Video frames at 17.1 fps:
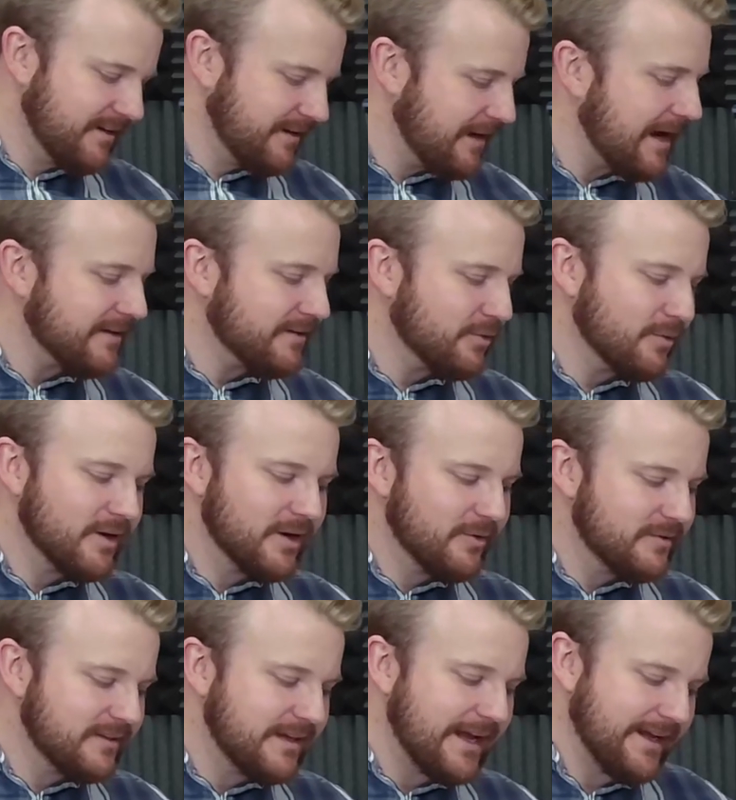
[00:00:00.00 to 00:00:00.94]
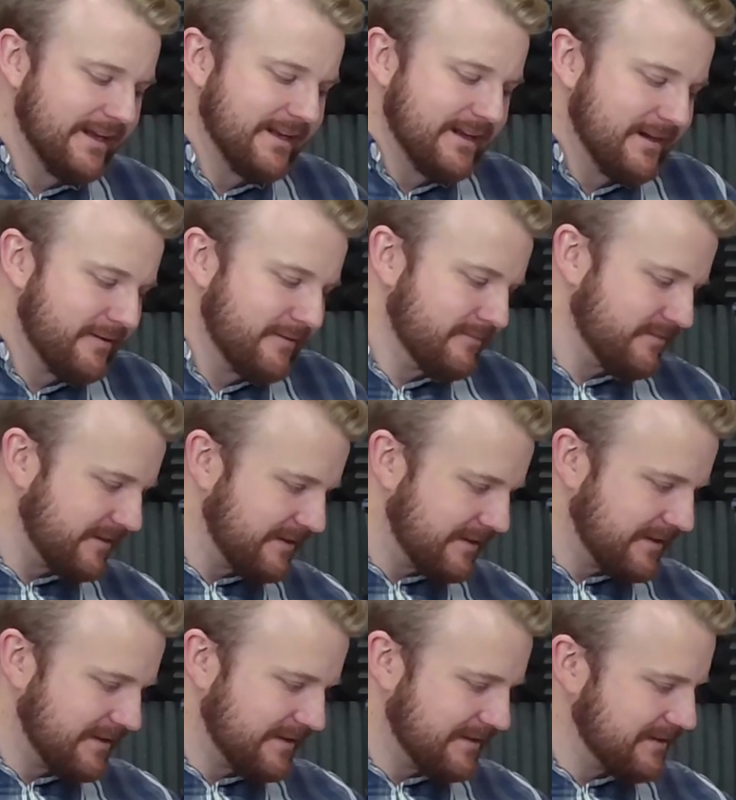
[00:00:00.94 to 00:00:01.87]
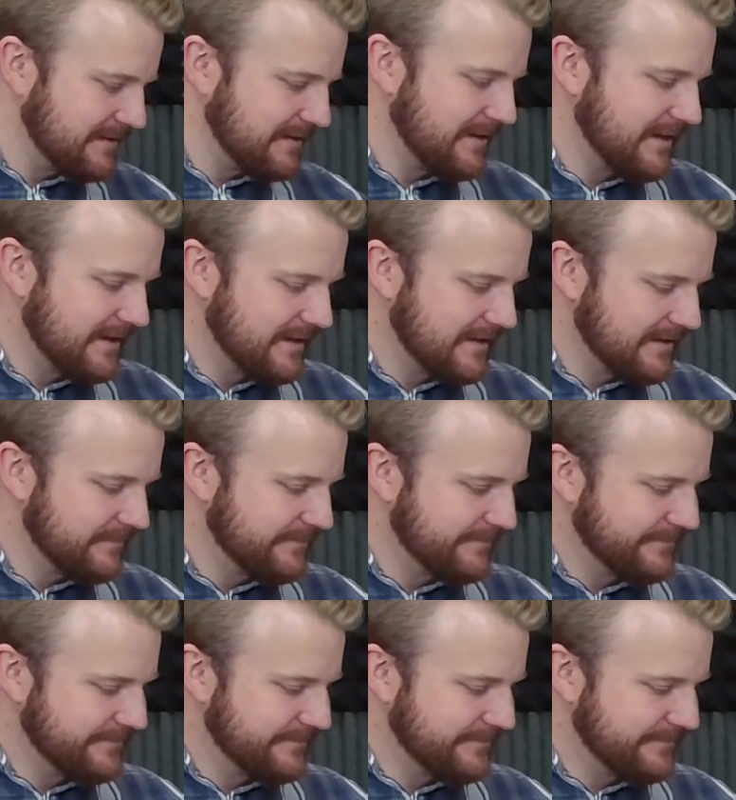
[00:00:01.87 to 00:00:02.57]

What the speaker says: got to where he was at, he's got to.